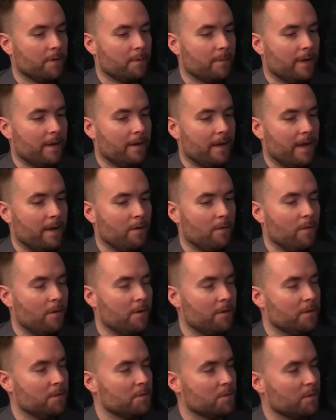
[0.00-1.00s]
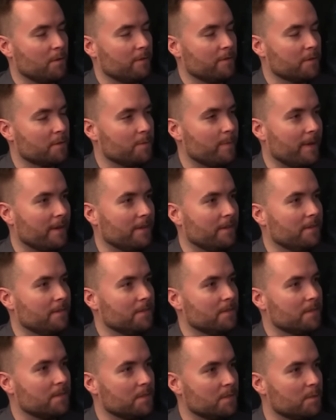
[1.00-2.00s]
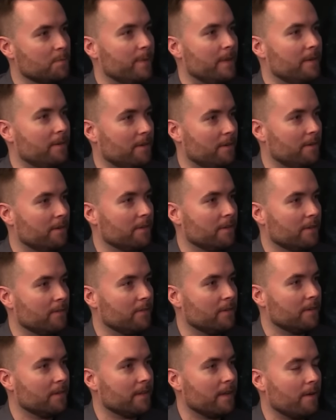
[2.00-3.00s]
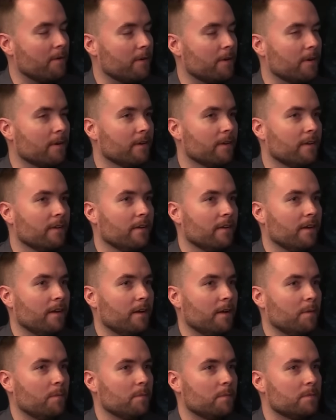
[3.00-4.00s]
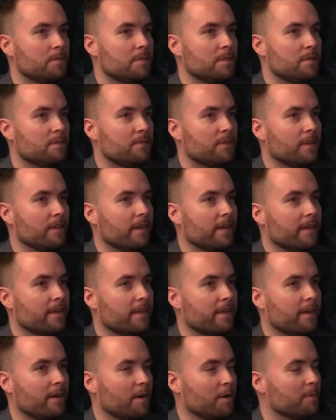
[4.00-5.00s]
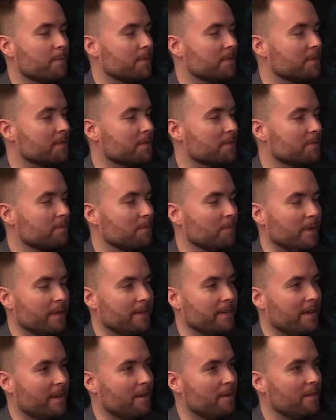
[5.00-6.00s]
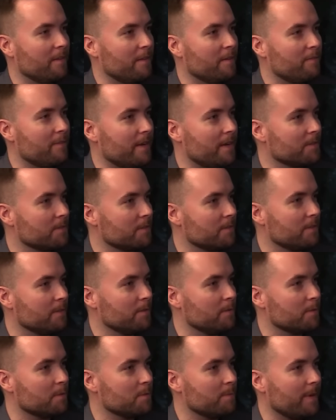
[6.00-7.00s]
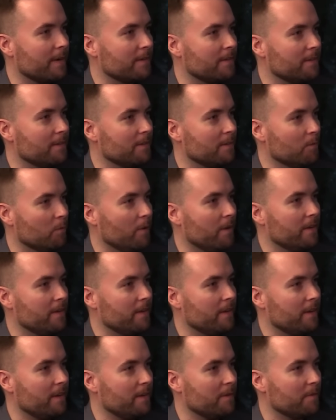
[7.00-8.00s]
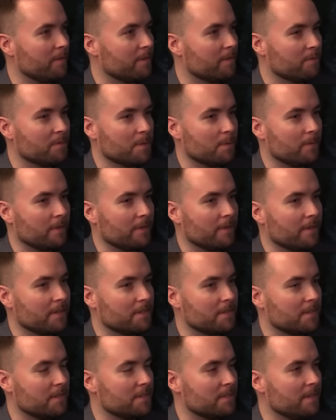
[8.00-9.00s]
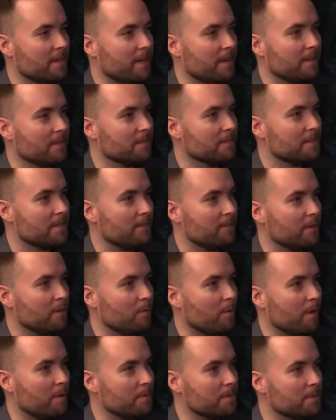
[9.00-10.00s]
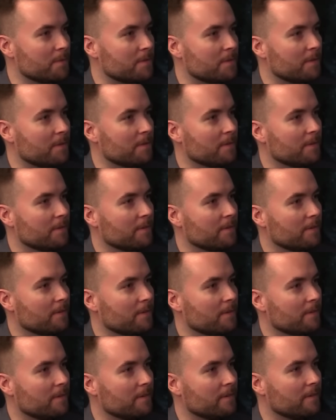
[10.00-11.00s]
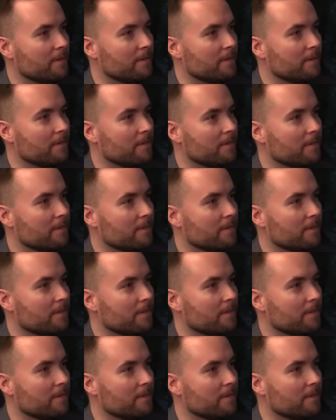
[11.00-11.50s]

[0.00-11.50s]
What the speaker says: there about how long you sort of expect guilds to spend on a given encounter. Do you feel like Carapace went down a lot faster than you expected in one day with something like 68, 70 wipes or so?